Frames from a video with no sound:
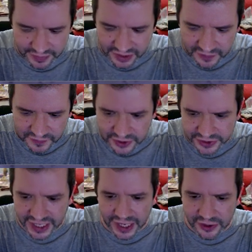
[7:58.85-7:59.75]
couldn't
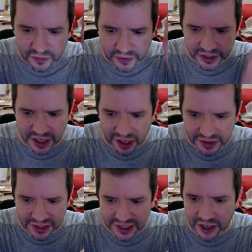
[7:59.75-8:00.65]
hand over the
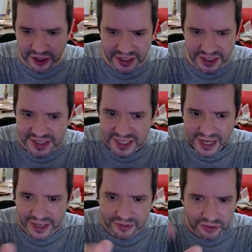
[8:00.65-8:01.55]
car keys
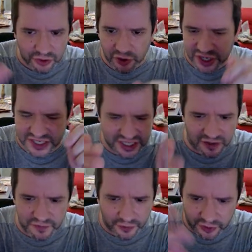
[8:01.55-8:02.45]
or the cell
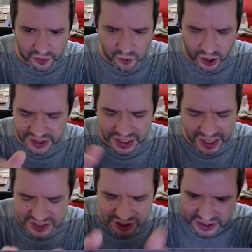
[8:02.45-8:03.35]
phone or the wallet, and
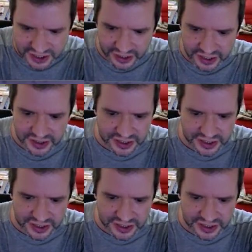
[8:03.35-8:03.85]
it's all done in just a few